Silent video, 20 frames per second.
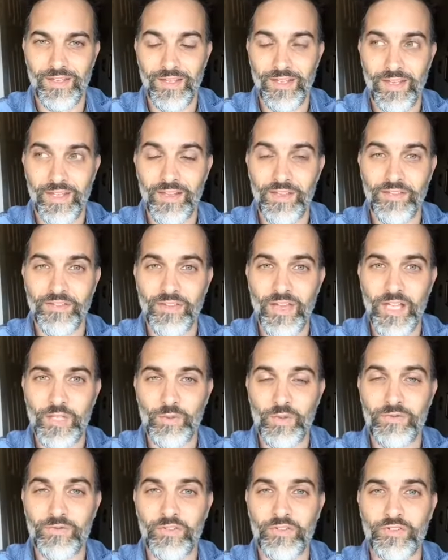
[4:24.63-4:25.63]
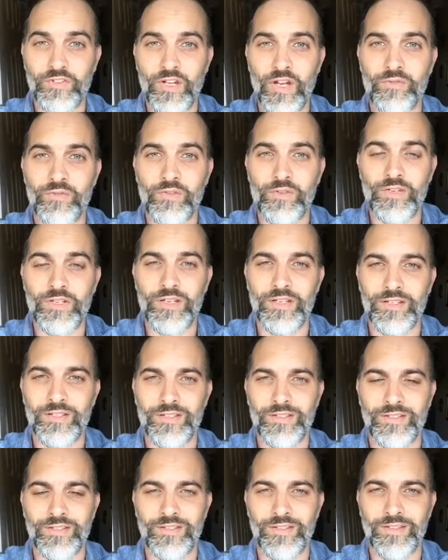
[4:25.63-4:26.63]
insights we've discovered
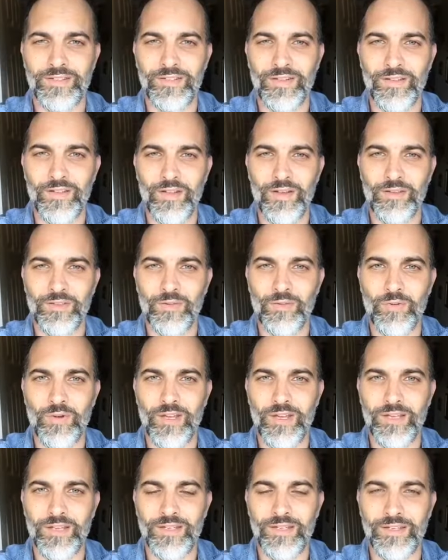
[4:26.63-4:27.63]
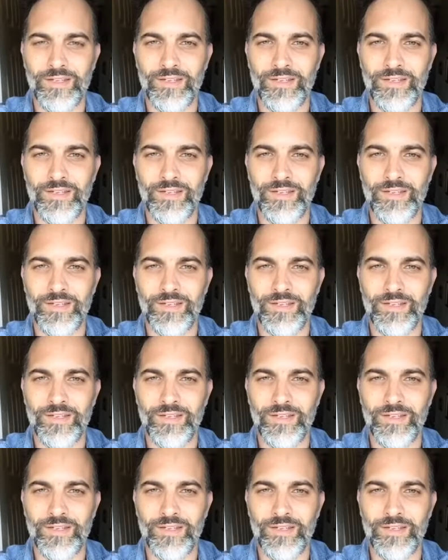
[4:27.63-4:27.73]
along the way.